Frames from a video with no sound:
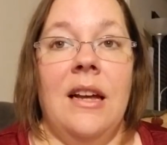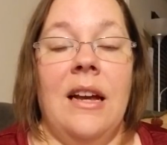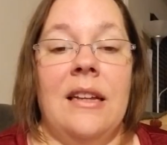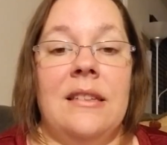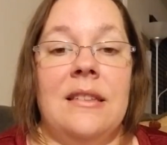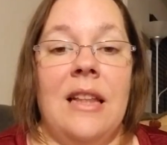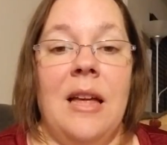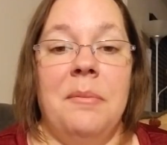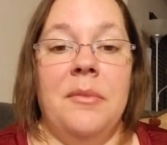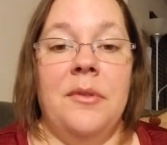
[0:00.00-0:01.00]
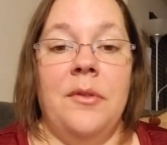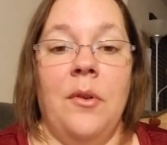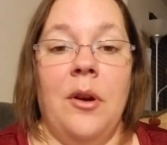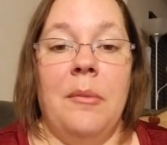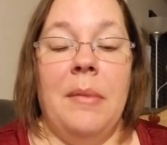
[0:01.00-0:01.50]
I slept
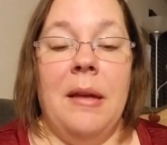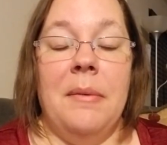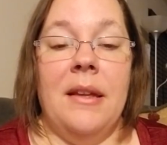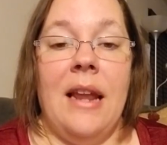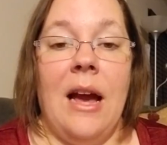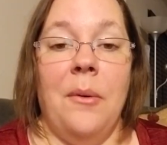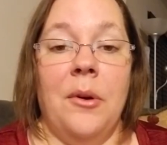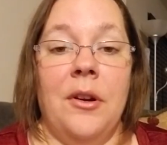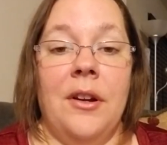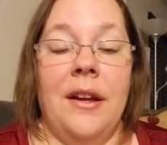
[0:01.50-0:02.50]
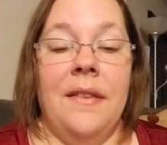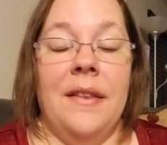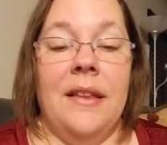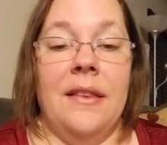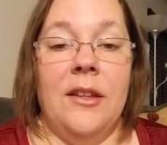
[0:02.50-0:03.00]
for maybe an hour, and
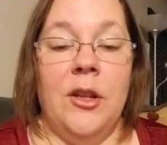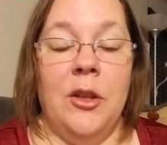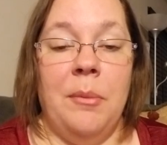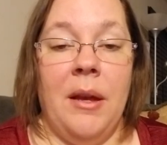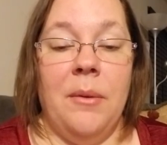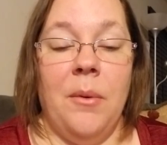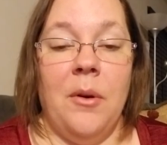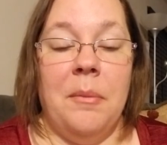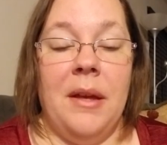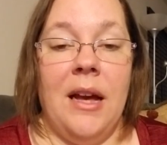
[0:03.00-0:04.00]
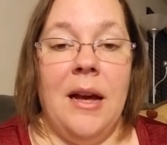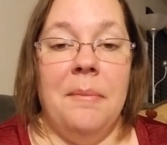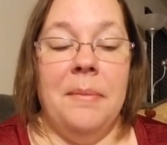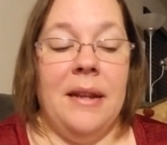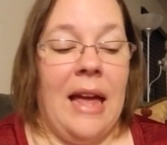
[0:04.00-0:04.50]
then the tooth pain woke me
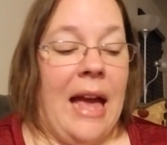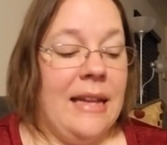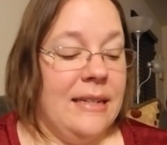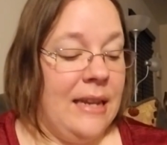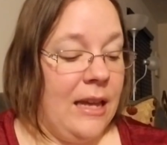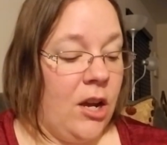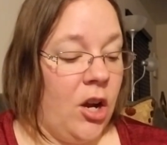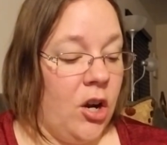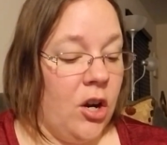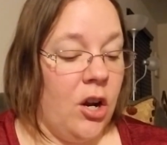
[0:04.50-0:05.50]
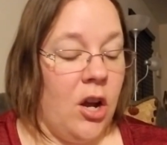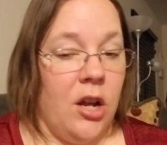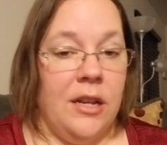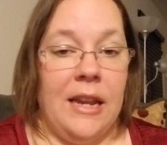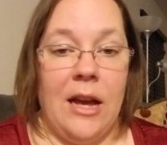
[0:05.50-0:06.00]
up, and I had to take her
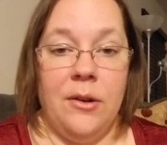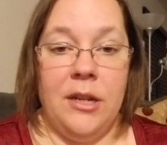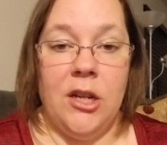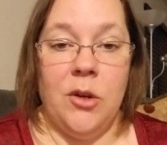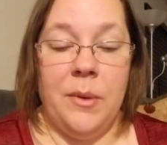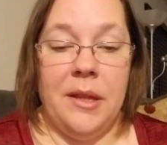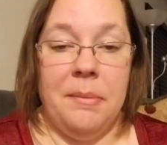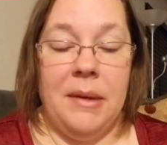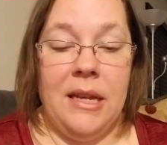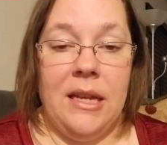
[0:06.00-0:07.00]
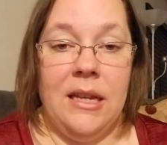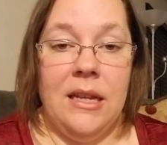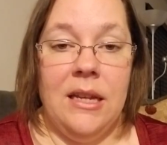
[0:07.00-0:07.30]
down here with me